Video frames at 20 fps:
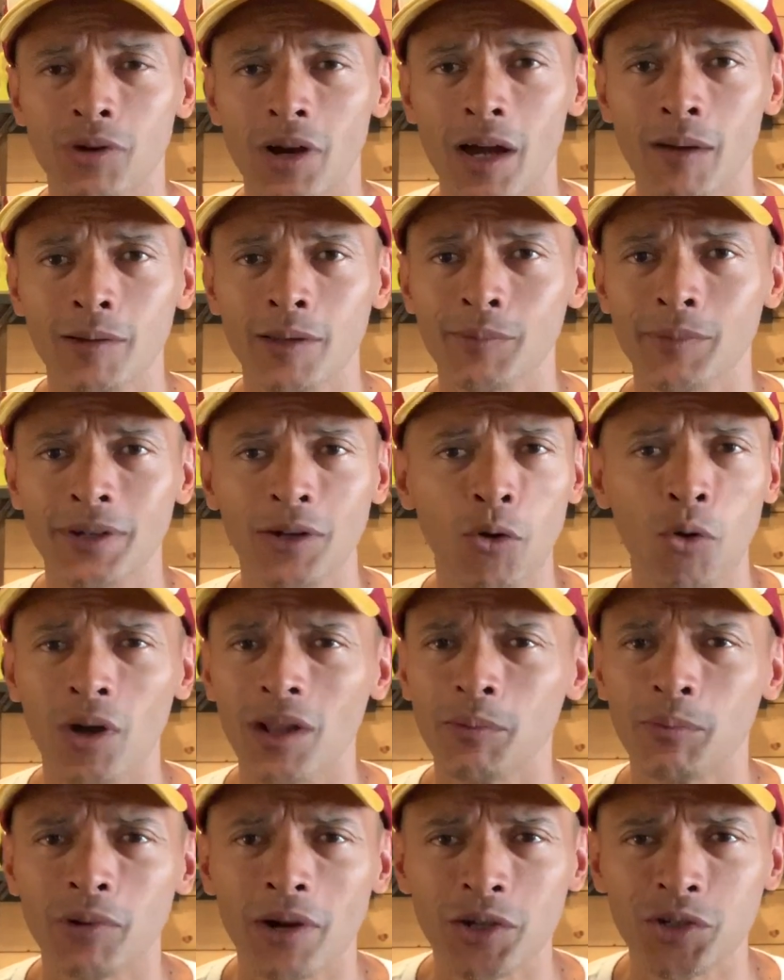problem, an
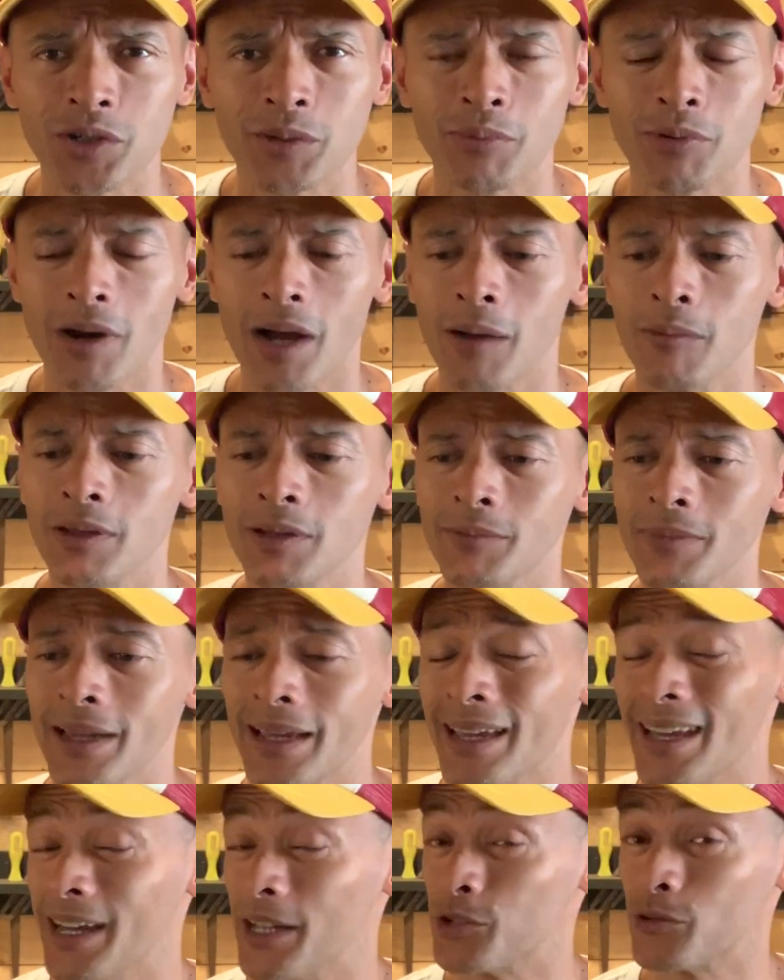oil pressure problem,
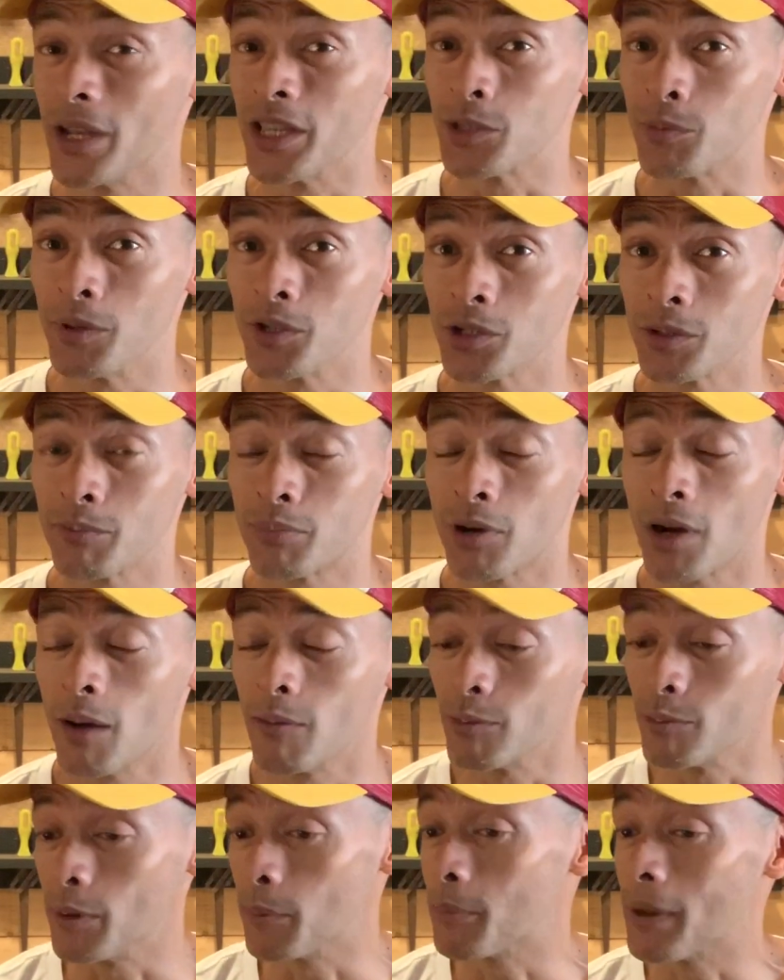a transmission
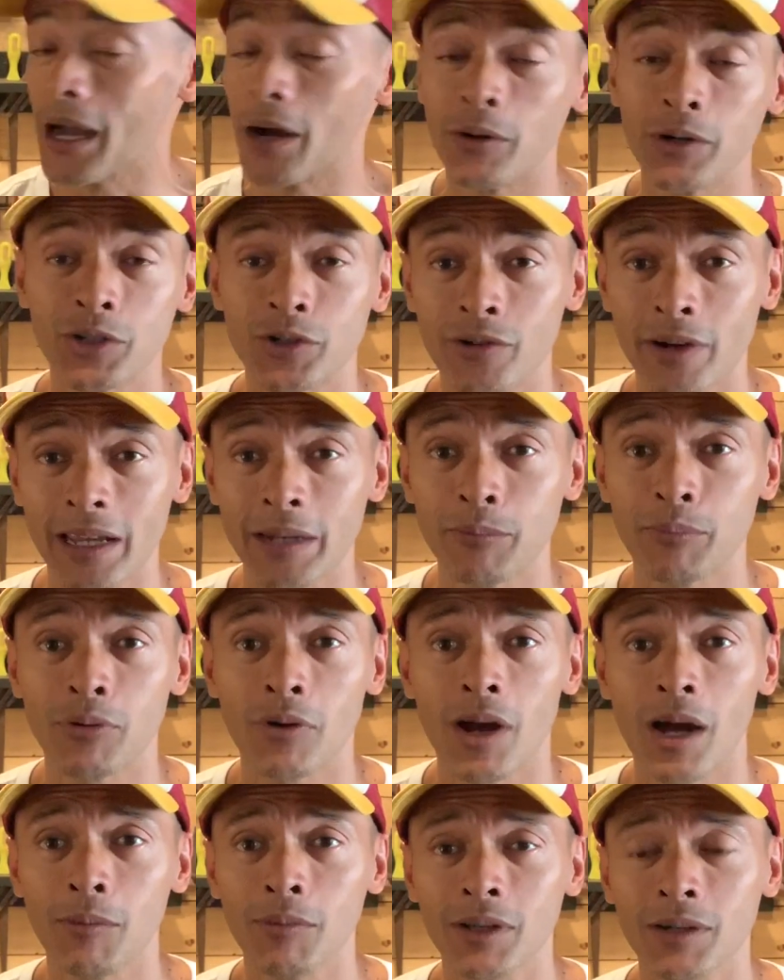problem, a powertrain
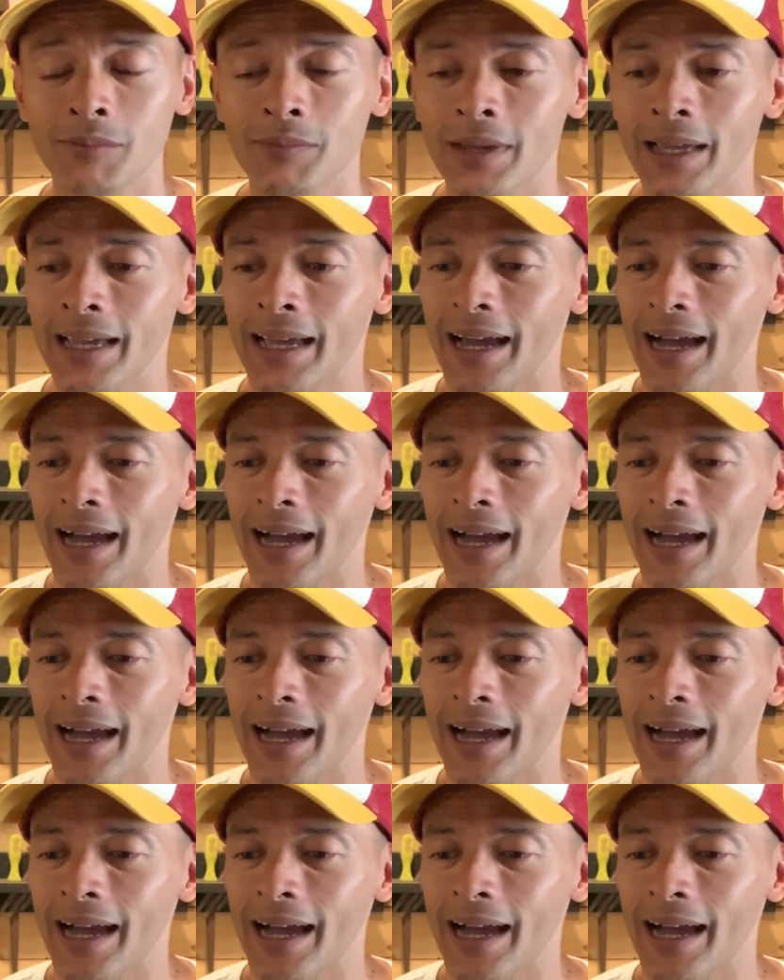problem.